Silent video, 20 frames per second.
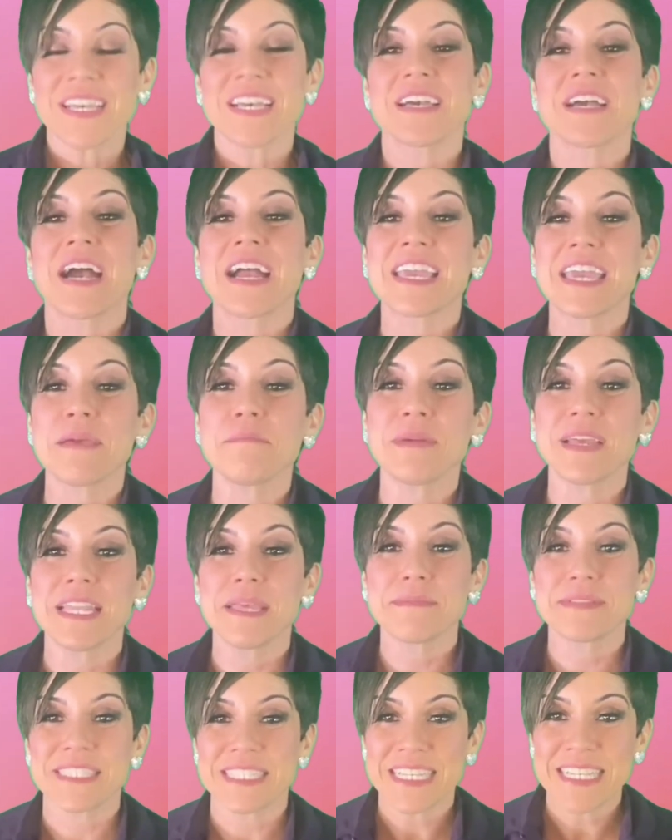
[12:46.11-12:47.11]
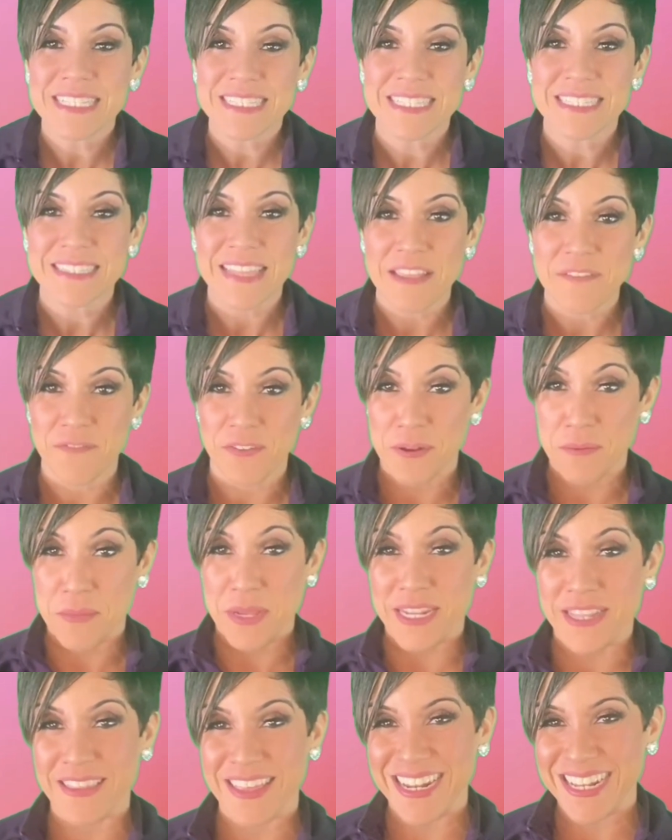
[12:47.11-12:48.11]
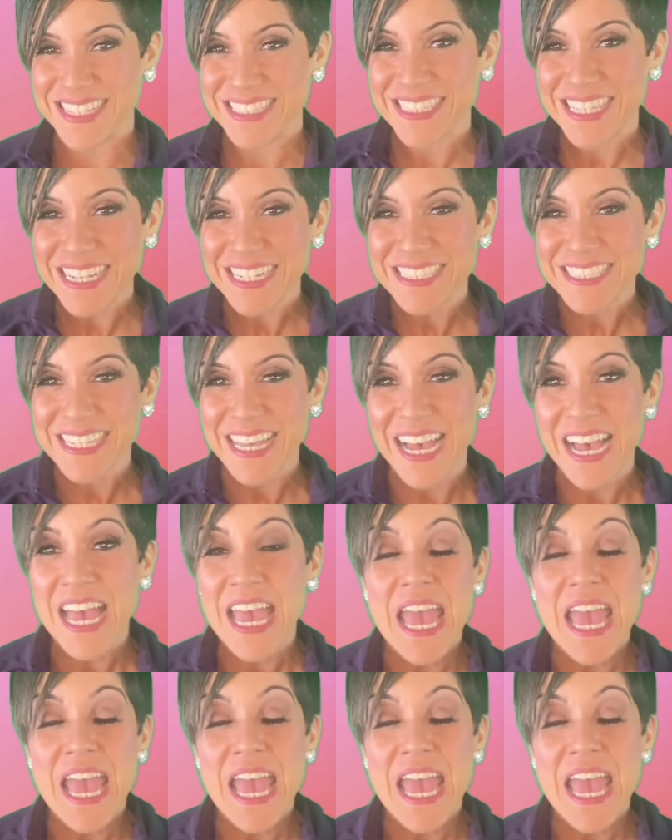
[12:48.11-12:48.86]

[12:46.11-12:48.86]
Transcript: Again, my name is Izis, la enfermera de la salsa.